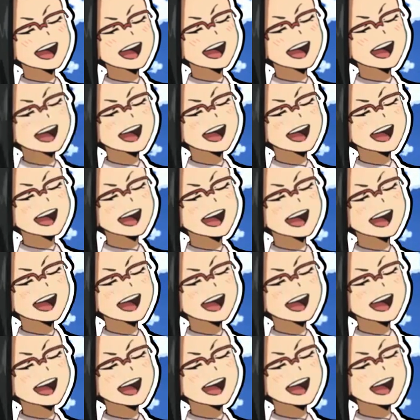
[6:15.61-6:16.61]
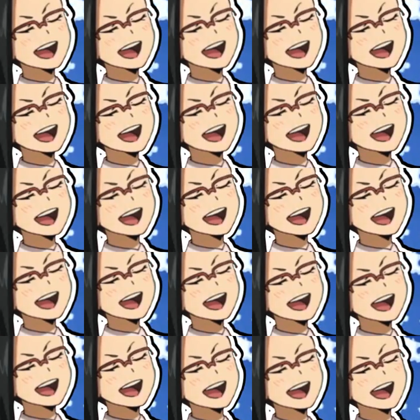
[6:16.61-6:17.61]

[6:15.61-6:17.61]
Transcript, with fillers: But most importantly, remember to go